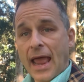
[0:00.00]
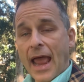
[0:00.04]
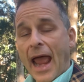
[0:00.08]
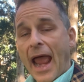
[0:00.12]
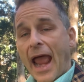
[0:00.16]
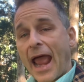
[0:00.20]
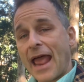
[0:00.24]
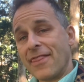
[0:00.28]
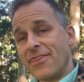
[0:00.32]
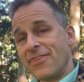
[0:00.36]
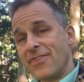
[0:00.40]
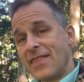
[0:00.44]

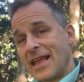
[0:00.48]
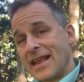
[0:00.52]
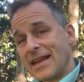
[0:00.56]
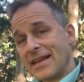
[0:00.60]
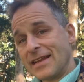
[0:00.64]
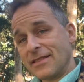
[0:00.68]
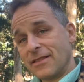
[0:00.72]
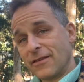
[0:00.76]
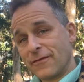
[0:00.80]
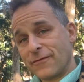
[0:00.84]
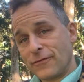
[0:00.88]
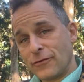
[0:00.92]
and then
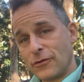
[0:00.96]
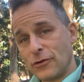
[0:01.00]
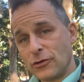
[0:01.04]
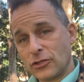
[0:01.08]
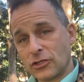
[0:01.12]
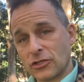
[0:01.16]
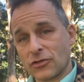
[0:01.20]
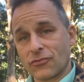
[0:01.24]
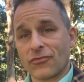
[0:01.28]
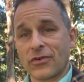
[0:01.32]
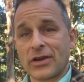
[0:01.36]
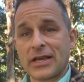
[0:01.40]
in the
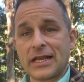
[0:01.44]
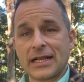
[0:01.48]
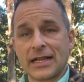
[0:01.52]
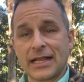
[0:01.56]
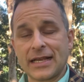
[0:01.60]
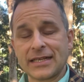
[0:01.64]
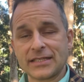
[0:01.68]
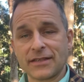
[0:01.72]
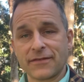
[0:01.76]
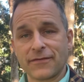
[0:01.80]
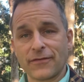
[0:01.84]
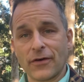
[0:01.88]
future
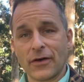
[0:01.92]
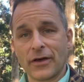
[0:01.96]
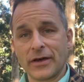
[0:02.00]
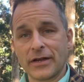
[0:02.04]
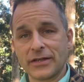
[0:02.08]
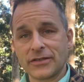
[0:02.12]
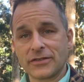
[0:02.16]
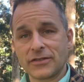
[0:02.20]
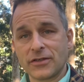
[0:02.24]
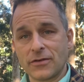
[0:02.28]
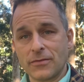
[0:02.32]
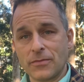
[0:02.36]
reclassify it
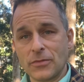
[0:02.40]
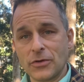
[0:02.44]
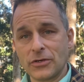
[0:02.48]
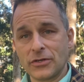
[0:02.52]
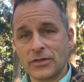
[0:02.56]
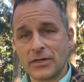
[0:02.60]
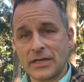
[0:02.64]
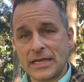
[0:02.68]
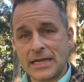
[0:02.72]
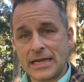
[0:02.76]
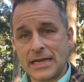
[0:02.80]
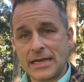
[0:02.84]
as
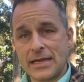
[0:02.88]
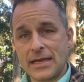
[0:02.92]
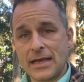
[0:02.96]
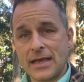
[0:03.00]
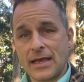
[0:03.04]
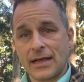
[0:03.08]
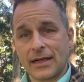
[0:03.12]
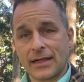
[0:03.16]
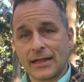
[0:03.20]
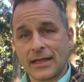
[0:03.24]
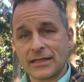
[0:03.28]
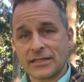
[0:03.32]
community
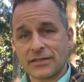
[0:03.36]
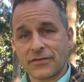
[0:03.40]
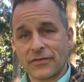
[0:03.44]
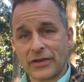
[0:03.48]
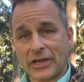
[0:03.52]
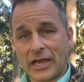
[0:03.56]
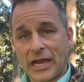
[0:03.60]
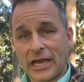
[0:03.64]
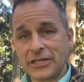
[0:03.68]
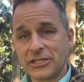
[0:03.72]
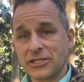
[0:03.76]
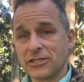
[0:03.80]

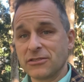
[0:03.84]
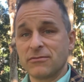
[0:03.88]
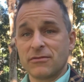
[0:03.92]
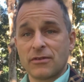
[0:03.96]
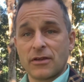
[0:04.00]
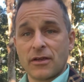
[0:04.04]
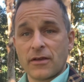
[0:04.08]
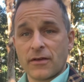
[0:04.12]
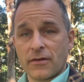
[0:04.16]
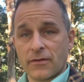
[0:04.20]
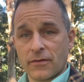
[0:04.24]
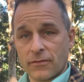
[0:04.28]
classification
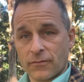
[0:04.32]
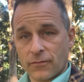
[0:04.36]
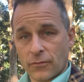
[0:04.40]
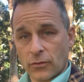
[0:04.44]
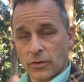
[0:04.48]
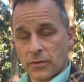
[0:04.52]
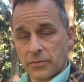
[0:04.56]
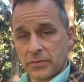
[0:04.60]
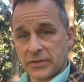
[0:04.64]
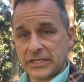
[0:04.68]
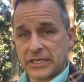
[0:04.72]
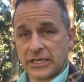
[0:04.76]
for
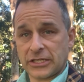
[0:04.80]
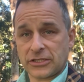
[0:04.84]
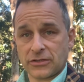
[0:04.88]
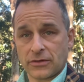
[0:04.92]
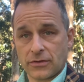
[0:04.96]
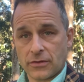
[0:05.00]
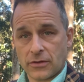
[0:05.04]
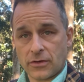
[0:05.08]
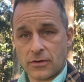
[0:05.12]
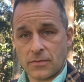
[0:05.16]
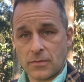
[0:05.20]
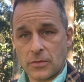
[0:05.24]
the protection
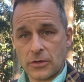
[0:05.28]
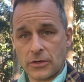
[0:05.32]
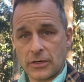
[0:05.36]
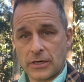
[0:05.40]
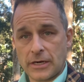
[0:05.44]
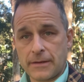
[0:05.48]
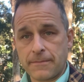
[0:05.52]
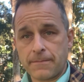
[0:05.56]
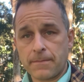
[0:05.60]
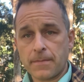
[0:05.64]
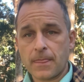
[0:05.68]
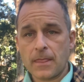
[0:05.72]
of the
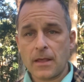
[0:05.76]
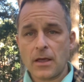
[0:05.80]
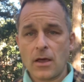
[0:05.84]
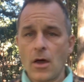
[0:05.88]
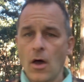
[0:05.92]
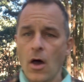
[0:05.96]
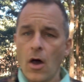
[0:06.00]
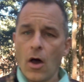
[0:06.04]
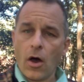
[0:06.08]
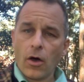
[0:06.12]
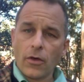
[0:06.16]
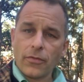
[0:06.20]
community.
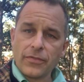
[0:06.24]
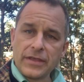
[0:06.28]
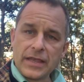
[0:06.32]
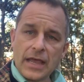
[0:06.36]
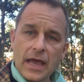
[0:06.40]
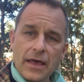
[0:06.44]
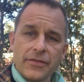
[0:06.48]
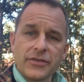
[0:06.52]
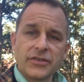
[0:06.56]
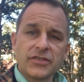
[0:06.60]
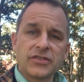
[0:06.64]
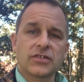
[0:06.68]
On the
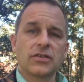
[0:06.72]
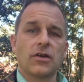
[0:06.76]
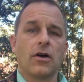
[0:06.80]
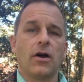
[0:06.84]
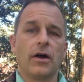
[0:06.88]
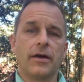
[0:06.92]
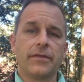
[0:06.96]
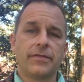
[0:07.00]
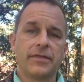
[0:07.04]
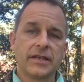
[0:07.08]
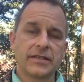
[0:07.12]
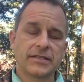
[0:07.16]
other
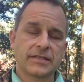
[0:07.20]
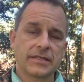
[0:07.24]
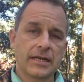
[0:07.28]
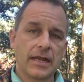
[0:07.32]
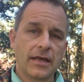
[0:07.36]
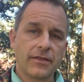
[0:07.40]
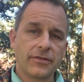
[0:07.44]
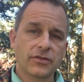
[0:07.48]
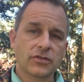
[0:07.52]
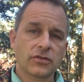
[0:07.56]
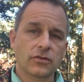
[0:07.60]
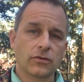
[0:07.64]
side, there's
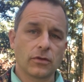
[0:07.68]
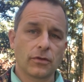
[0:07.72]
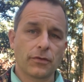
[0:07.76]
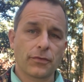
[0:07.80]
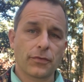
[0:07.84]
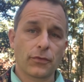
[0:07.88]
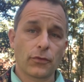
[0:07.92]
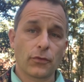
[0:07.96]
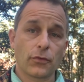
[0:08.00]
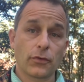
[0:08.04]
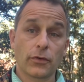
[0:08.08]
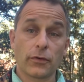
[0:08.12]
another school of
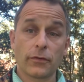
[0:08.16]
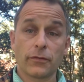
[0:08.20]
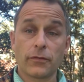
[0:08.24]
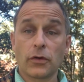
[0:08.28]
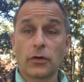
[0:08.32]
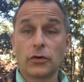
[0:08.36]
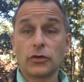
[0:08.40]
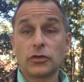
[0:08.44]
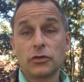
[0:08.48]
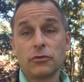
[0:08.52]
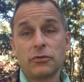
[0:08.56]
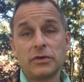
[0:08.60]
thought of,
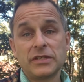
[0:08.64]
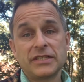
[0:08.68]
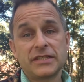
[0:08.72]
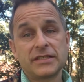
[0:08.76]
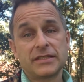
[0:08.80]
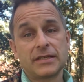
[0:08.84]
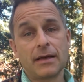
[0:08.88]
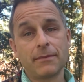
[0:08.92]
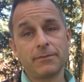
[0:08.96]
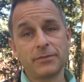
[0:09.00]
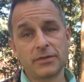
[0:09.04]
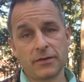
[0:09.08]
do we
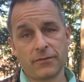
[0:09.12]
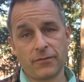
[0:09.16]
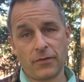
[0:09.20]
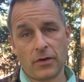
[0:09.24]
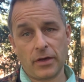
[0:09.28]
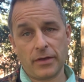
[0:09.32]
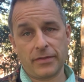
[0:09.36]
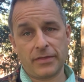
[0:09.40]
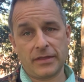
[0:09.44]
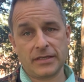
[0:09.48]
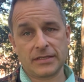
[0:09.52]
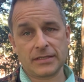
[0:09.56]

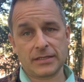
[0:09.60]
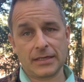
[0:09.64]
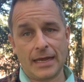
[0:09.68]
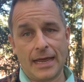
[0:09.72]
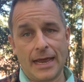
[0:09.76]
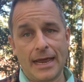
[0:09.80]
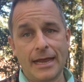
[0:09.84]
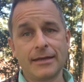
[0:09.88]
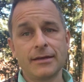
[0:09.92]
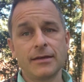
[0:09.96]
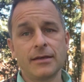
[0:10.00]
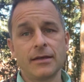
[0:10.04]
subdivide this
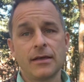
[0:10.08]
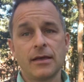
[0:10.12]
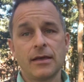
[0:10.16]
land